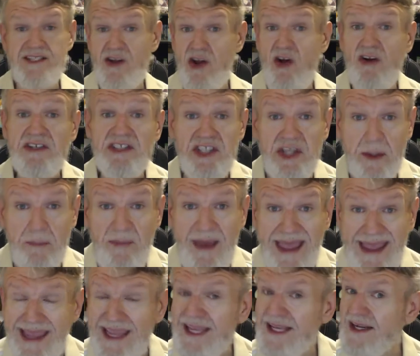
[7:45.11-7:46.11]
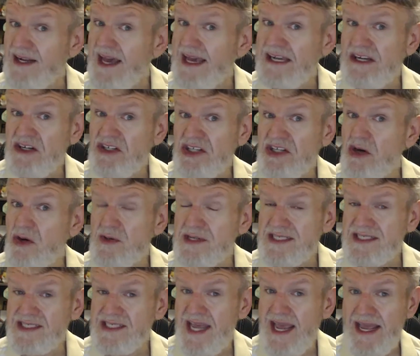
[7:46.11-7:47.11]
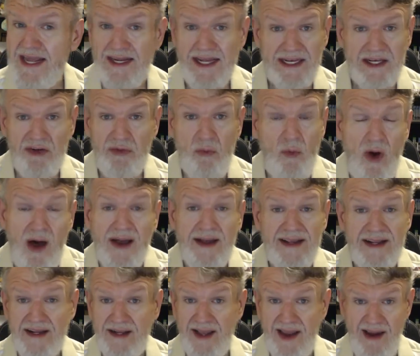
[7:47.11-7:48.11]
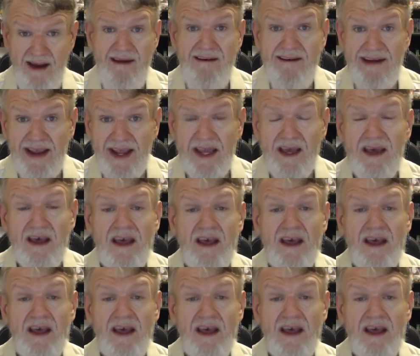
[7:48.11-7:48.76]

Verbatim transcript: largely pain, I couldn't go and stand, I couldn't walk and carry.